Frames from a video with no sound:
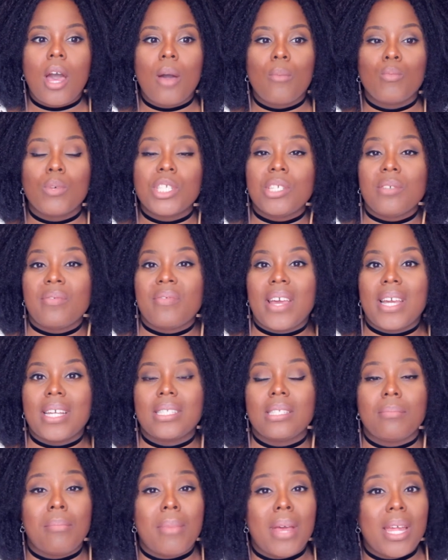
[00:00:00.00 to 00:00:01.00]
which
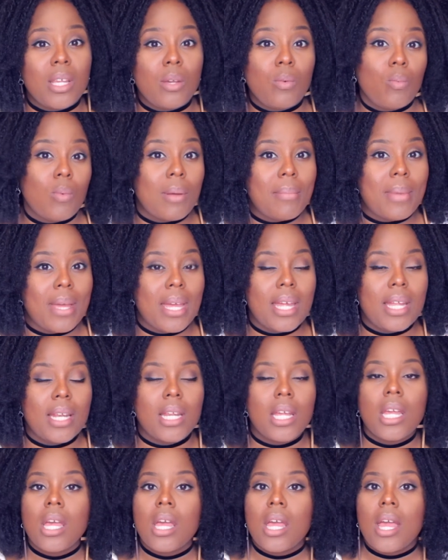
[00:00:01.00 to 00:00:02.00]
affects many
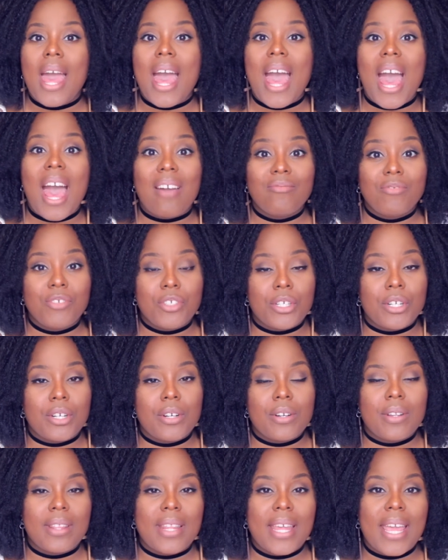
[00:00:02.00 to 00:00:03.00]
women
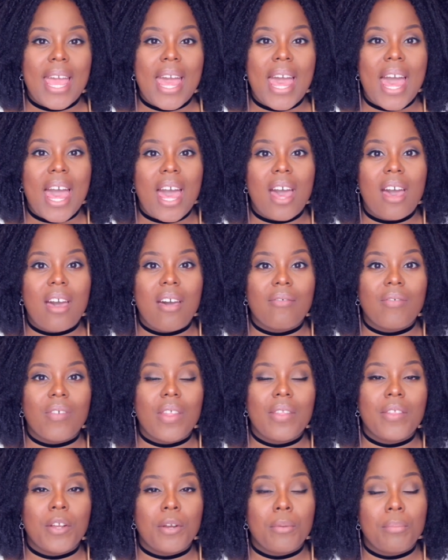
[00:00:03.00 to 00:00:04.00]
after they
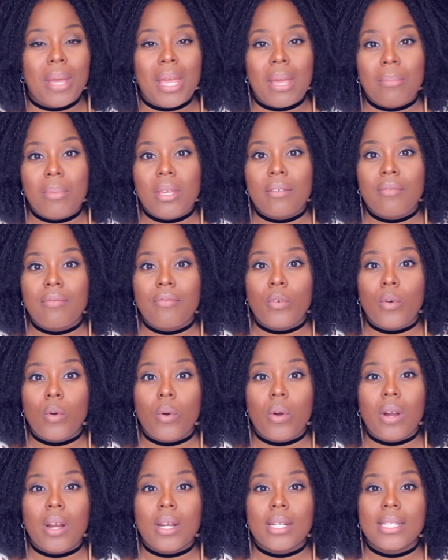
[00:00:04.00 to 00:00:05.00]
have their baby
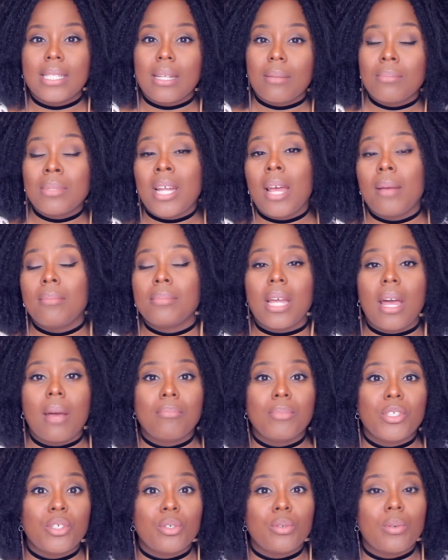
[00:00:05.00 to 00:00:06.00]
for sometimes
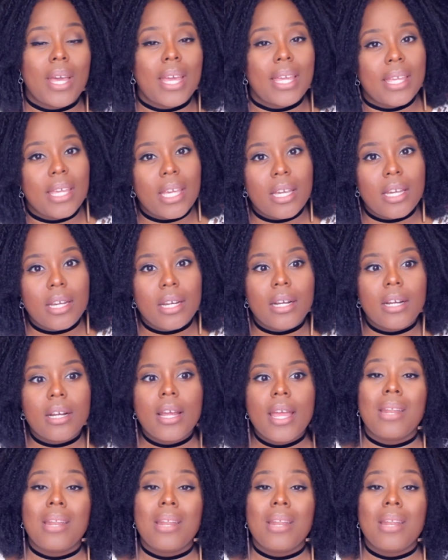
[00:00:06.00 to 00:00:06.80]
up to a year.